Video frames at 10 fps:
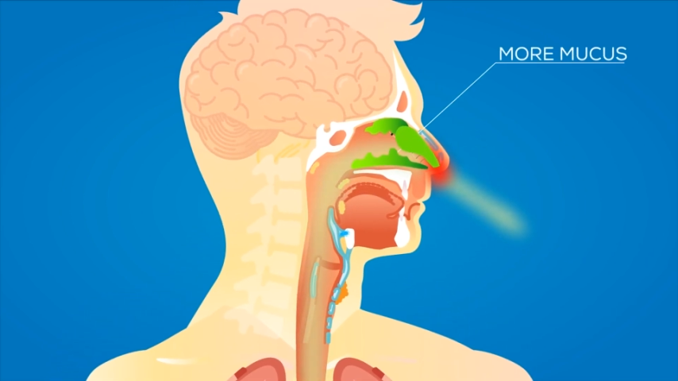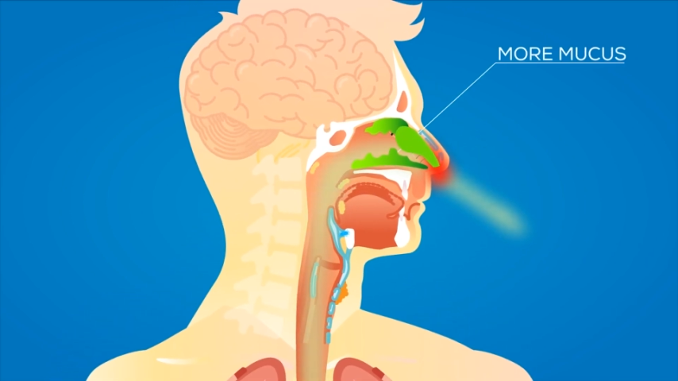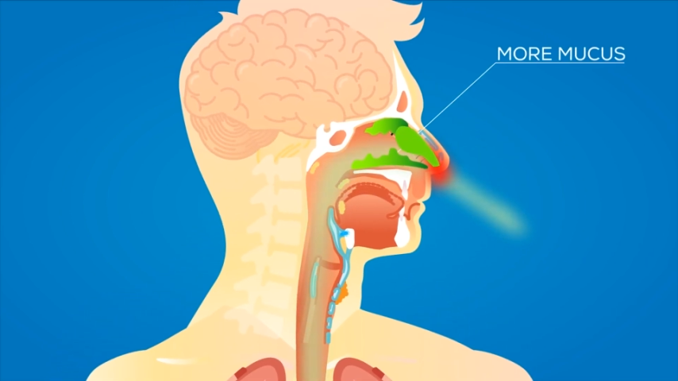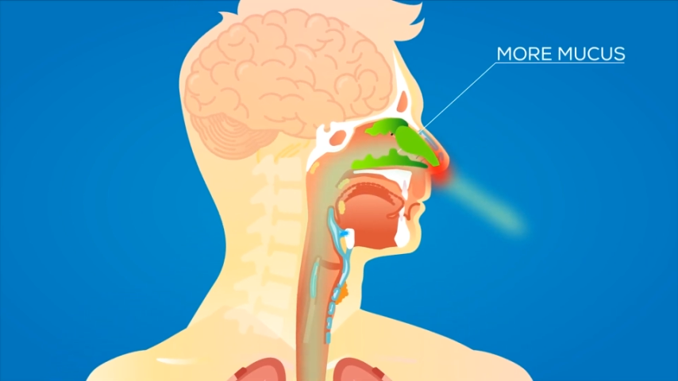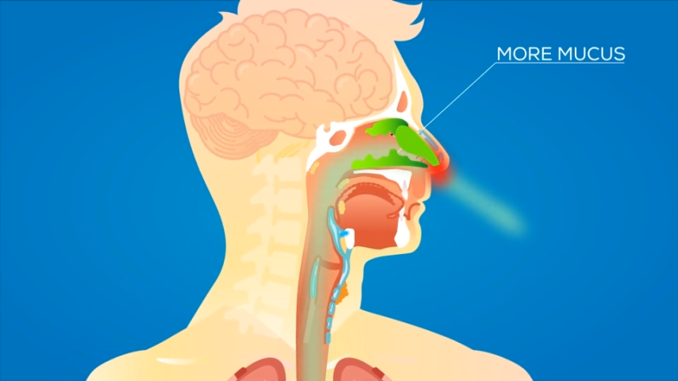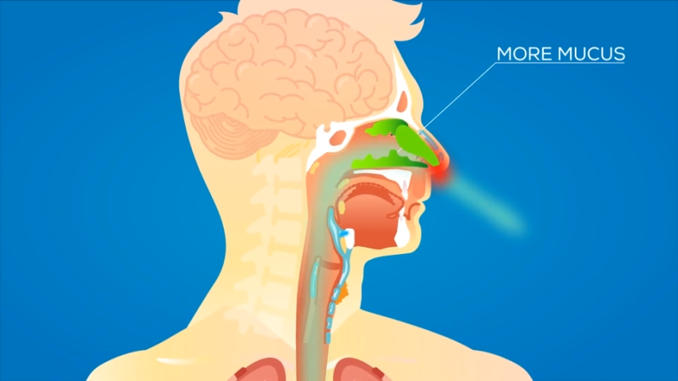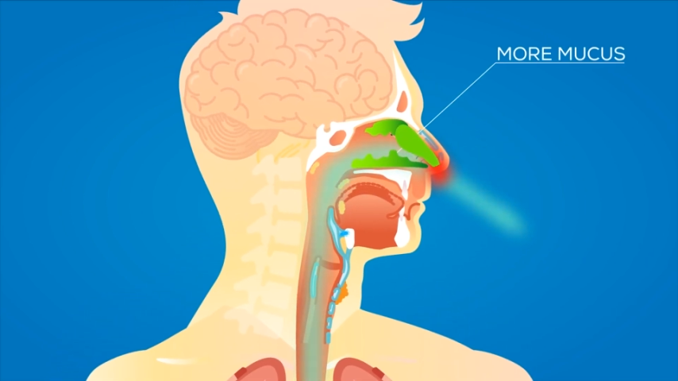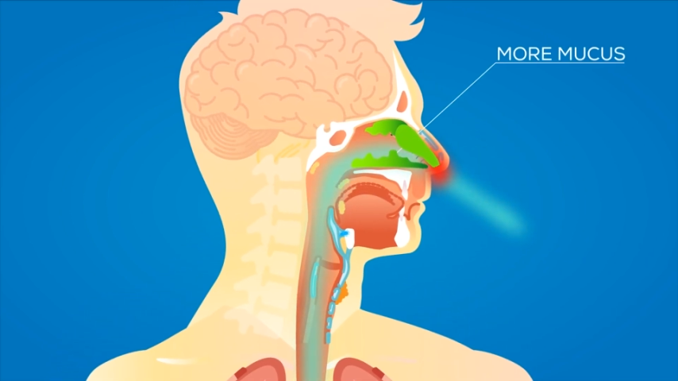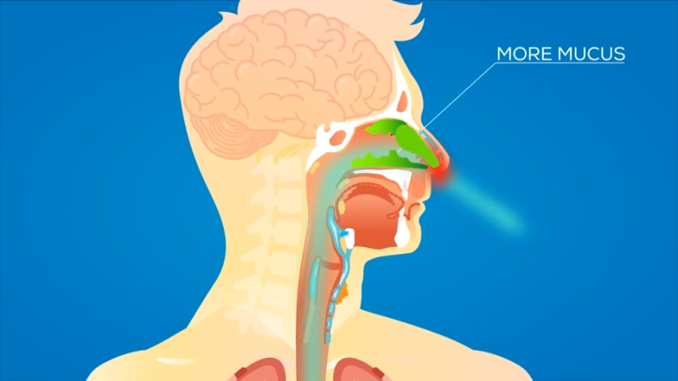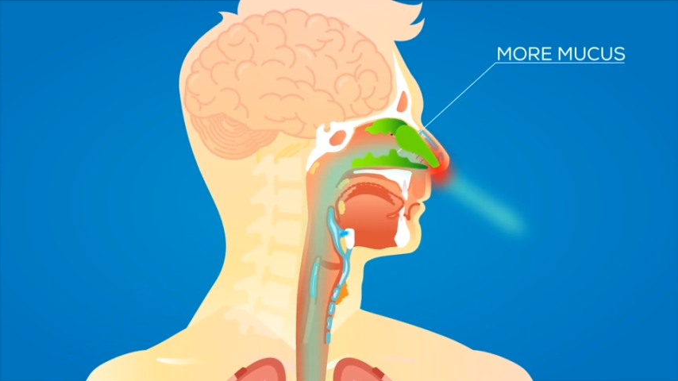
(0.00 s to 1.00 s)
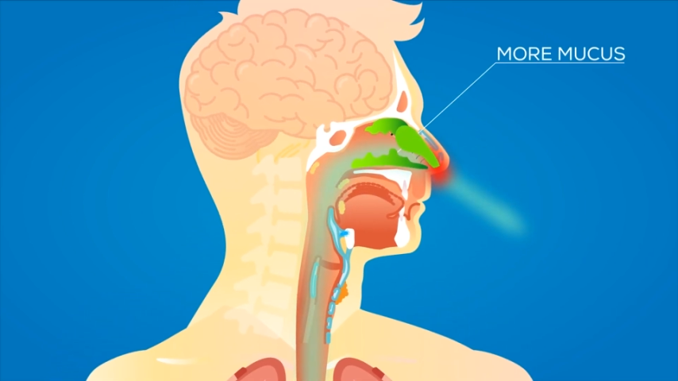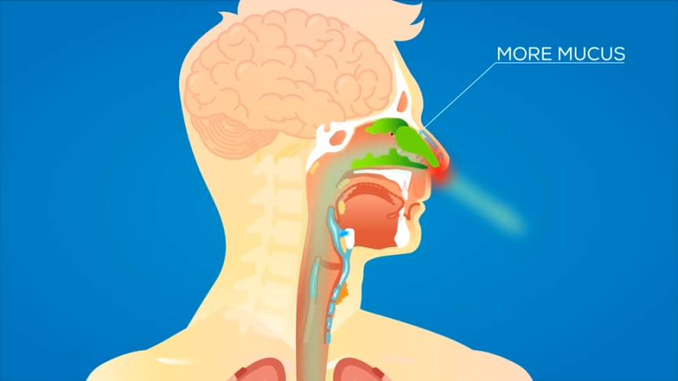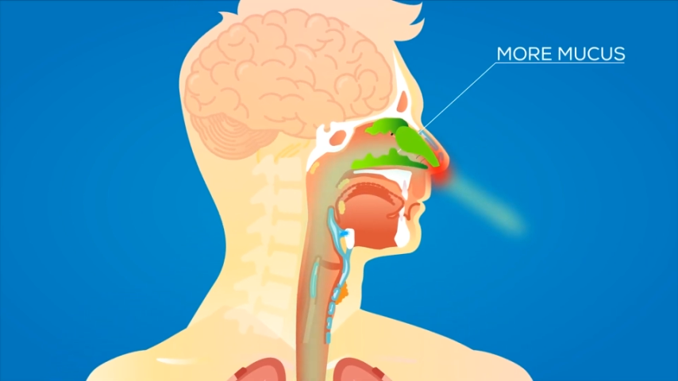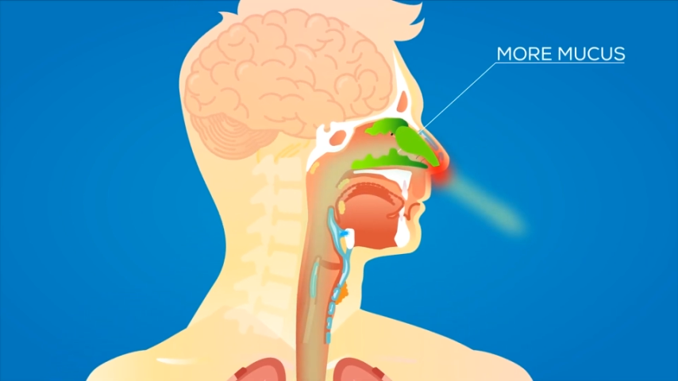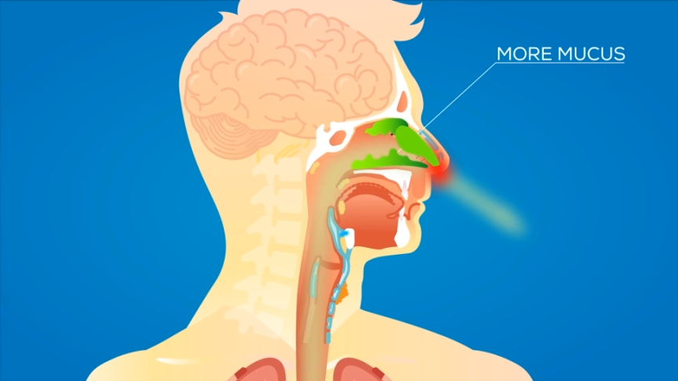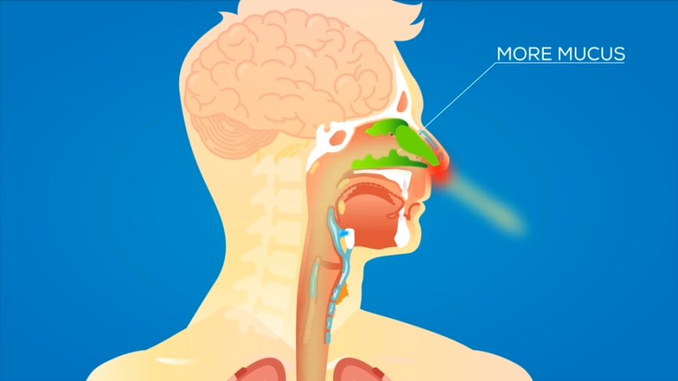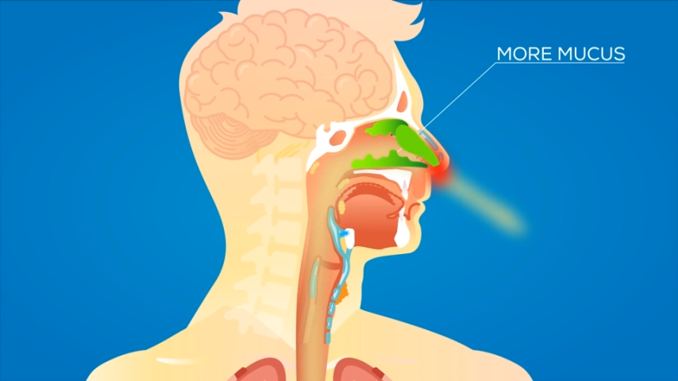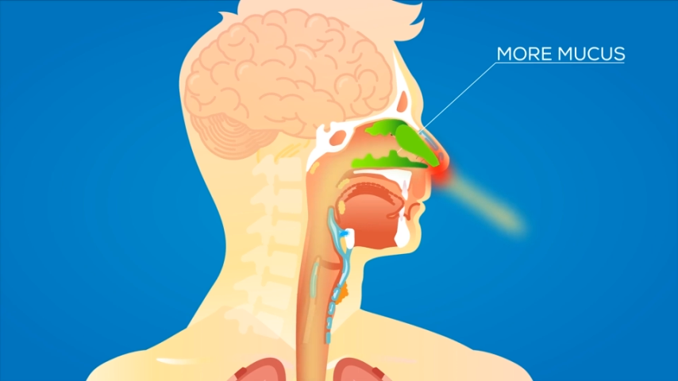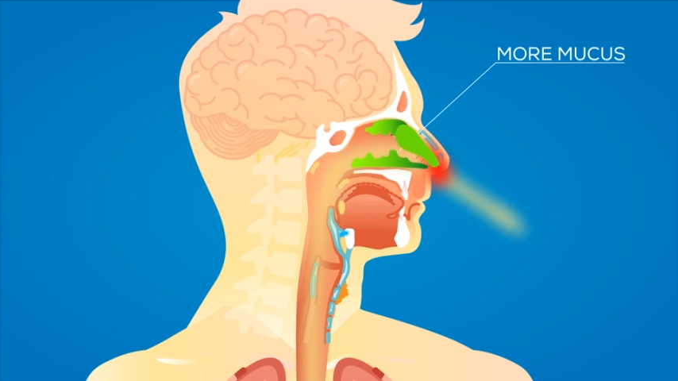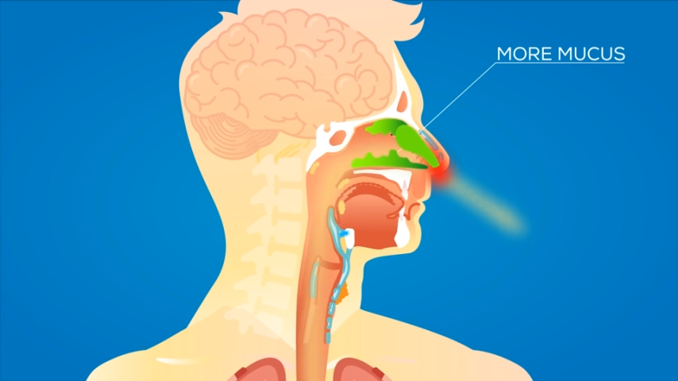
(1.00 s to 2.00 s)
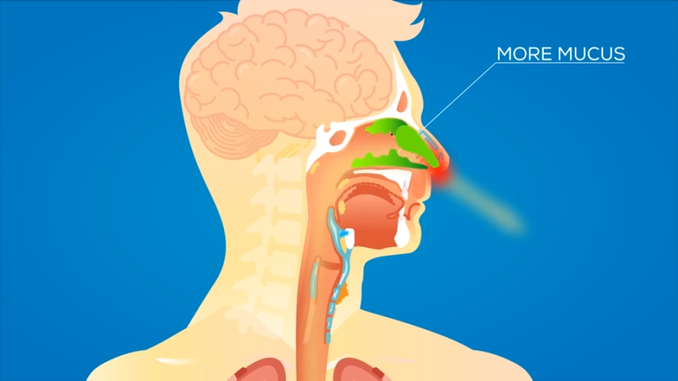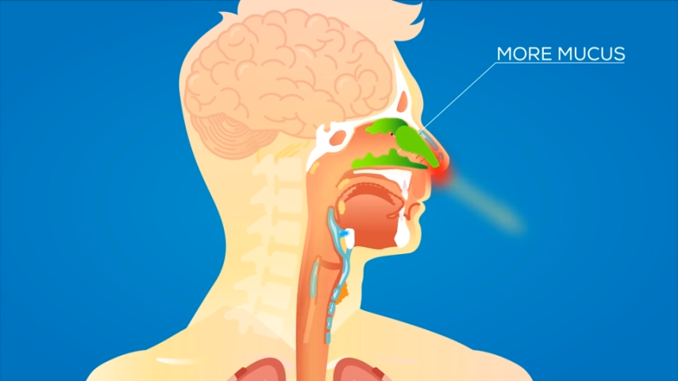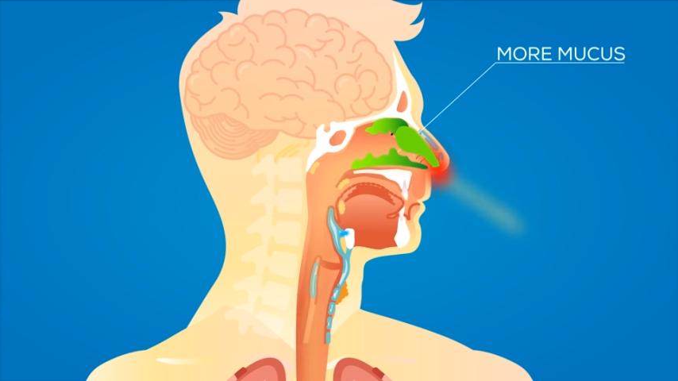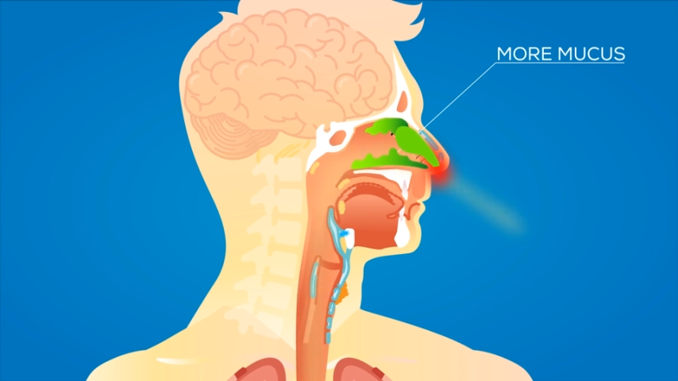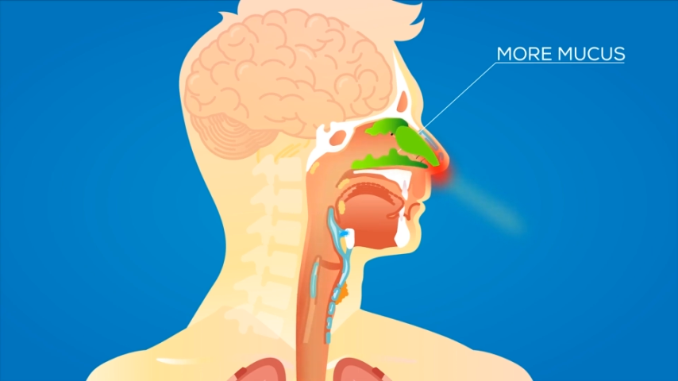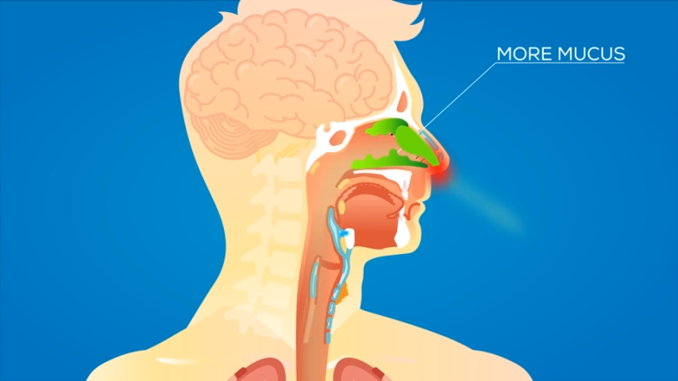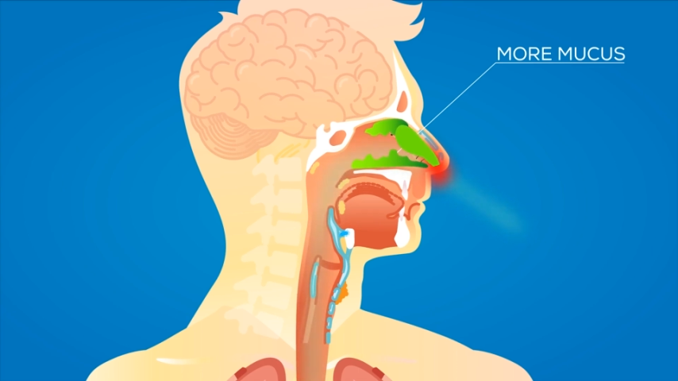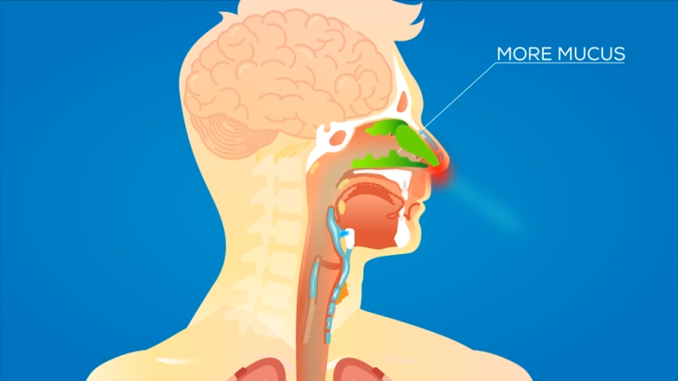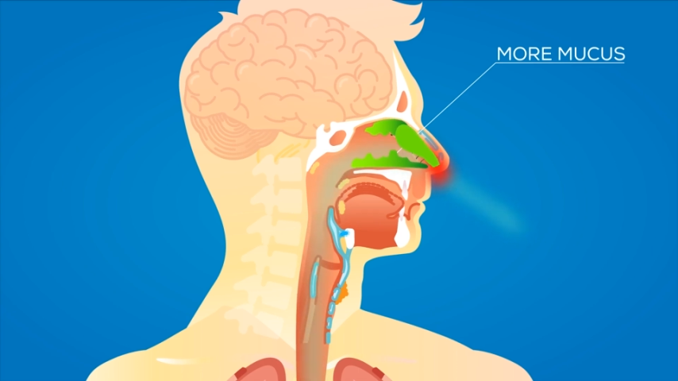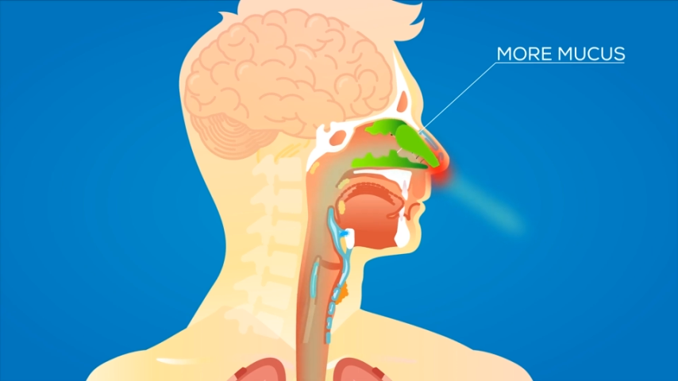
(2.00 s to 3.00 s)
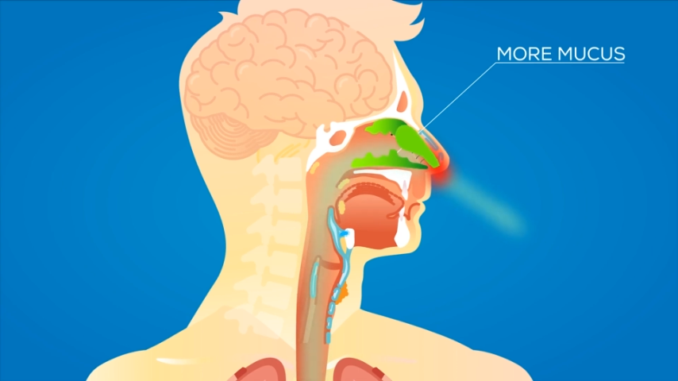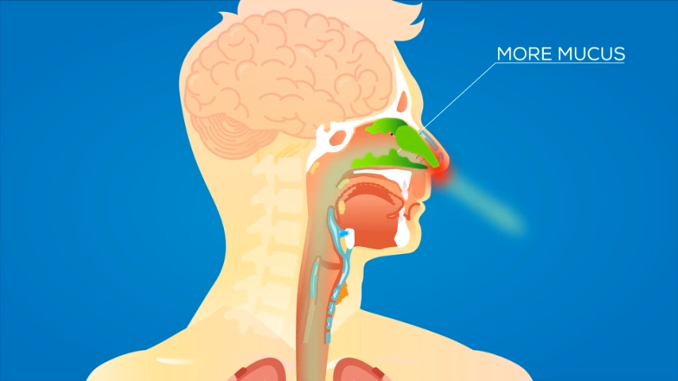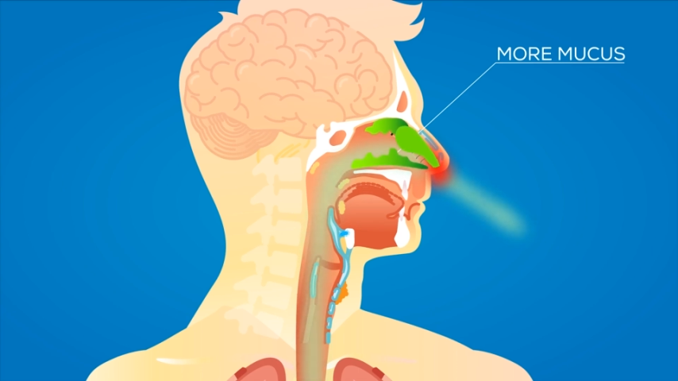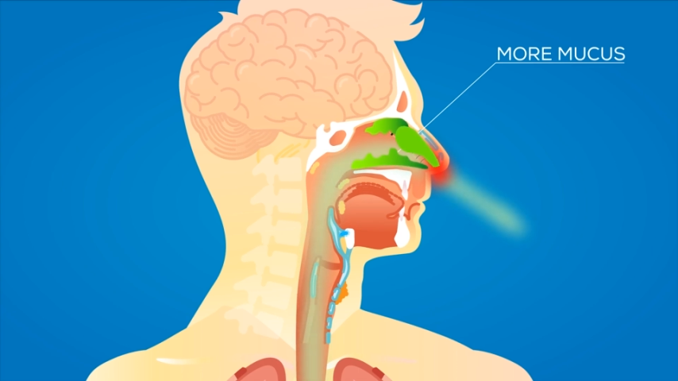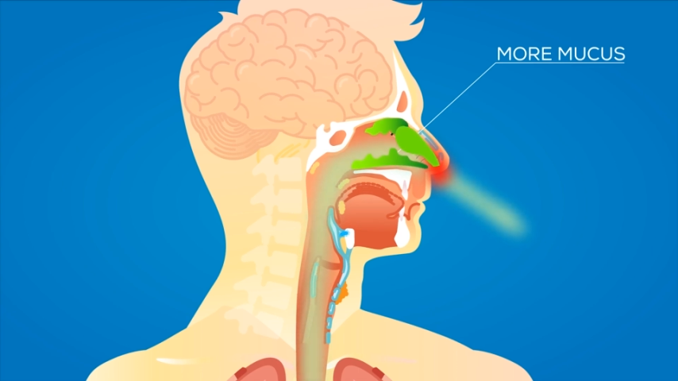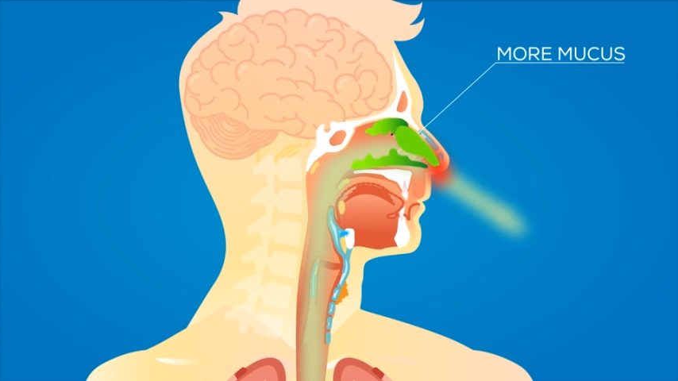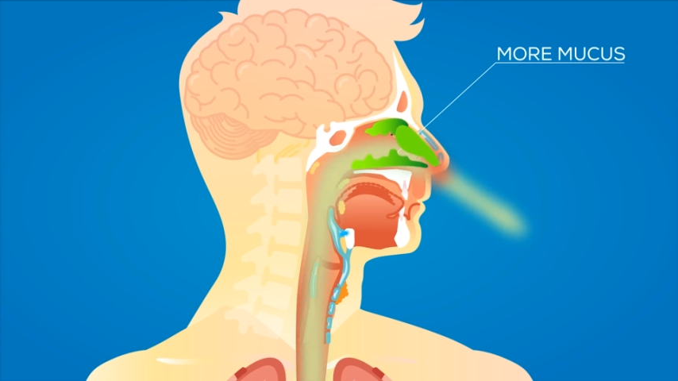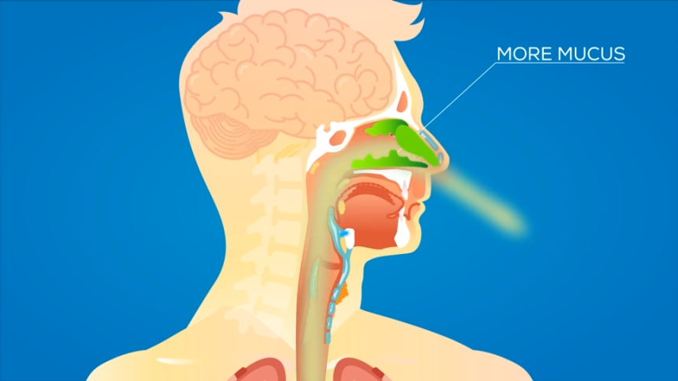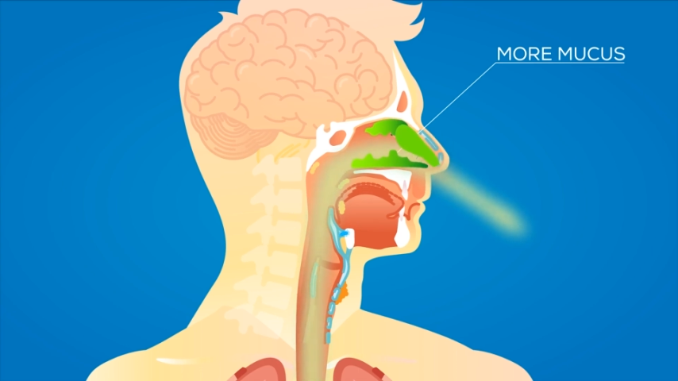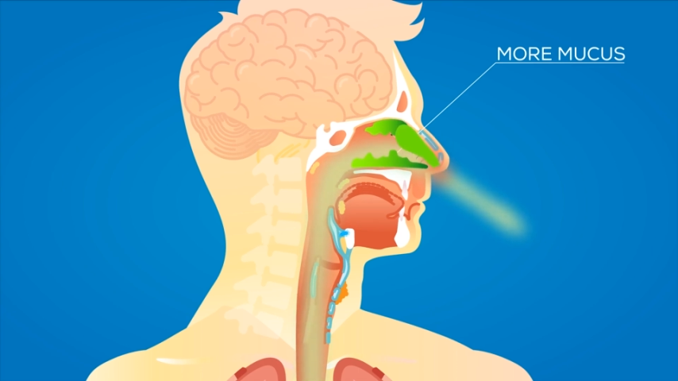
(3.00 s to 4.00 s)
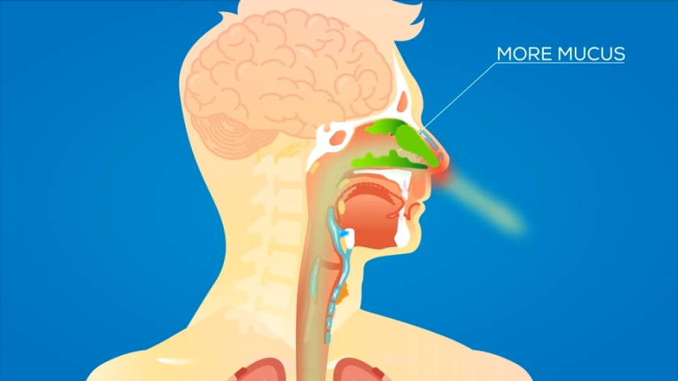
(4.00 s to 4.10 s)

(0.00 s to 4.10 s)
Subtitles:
Nobody's mouth can be seen.